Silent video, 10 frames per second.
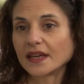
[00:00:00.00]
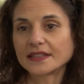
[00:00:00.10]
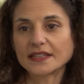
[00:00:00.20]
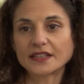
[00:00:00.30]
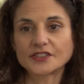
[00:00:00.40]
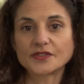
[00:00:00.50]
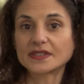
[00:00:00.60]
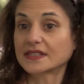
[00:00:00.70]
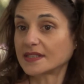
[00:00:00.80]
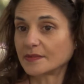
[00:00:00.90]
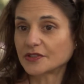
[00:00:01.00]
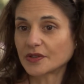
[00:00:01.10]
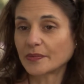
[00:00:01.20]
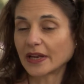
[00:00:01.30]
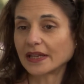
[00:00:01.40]
It tells you it's a symmetry
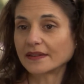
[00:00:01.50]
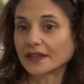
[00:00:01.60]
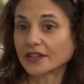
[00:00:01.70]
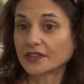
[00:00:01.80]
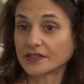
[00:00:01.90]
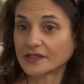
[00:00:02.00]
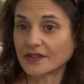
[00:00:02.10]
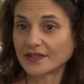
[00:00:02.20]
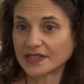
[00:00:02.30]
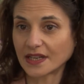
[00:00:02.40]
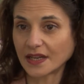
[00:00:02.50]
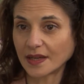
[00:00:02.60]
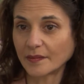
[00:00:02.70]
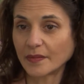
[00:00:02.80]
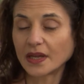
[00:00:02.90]
breaking that occurs over
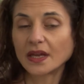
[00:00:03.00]
time.